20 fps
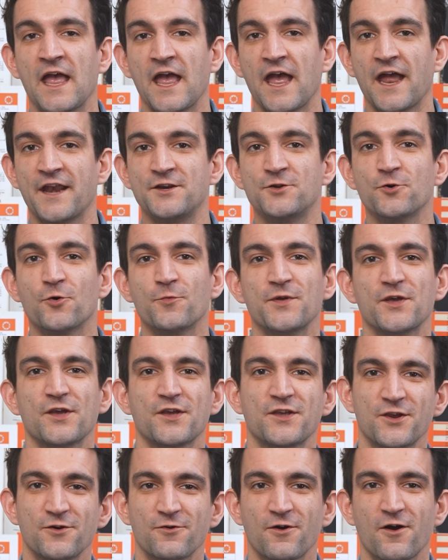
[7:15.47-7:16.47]
and you'll be a
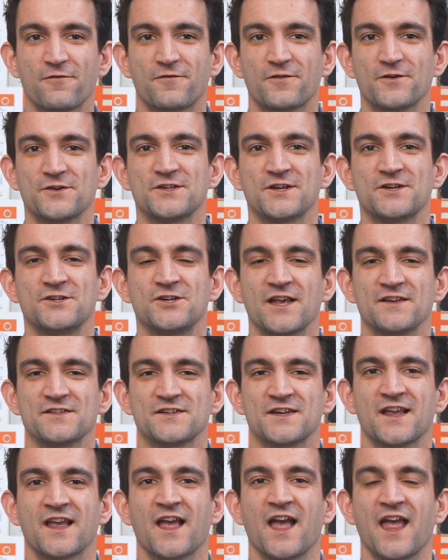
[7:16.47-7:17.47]
hero for
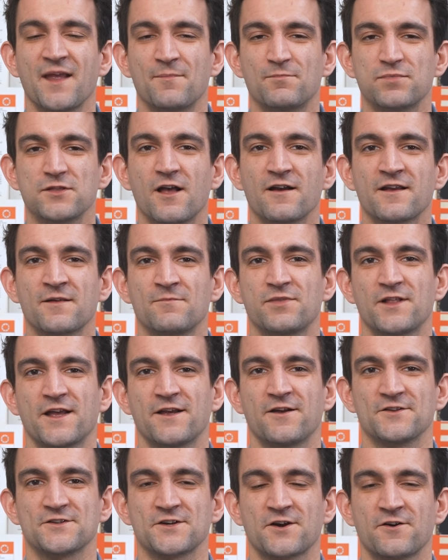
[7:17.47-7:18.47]
suggesting a plug-and-play
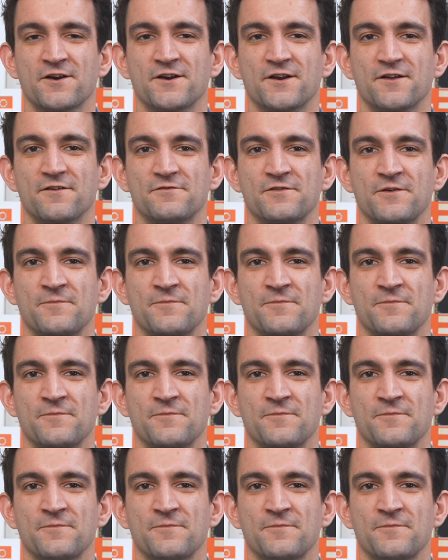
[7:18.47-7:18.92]
alternative.